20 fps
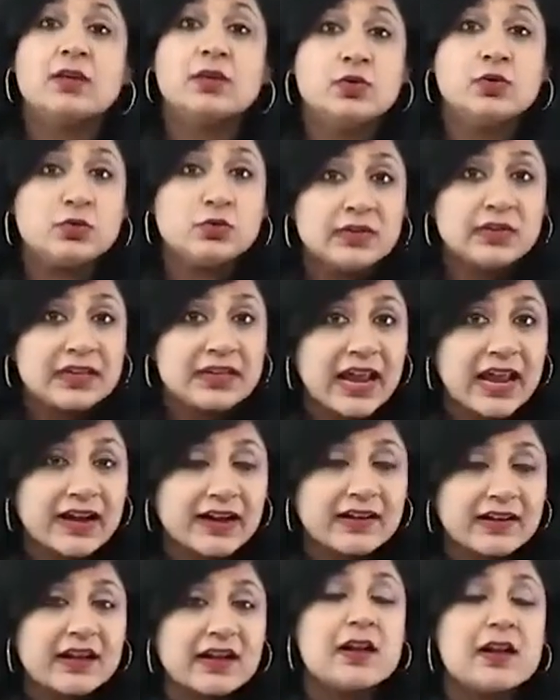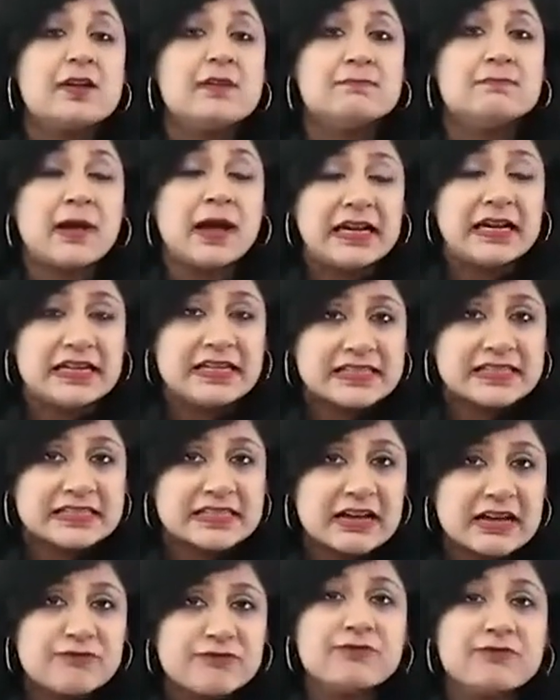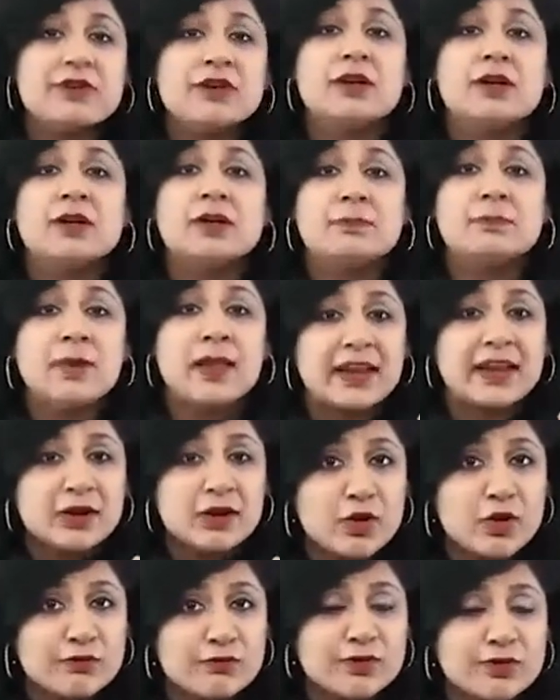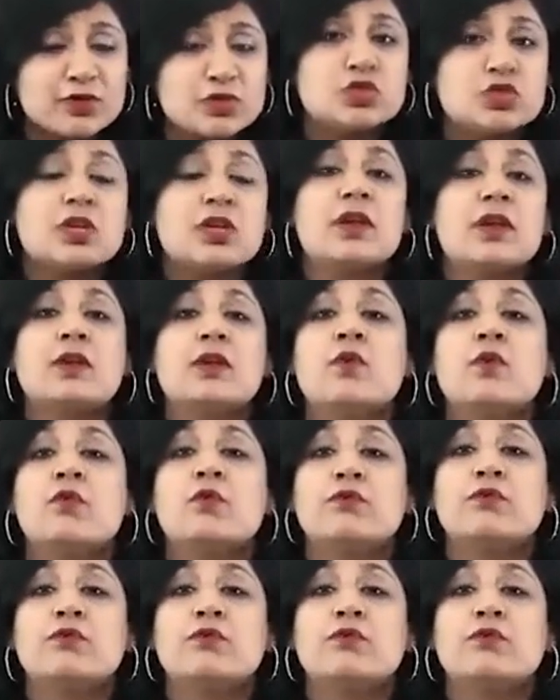unilateral, mild discomfort, blurring of vision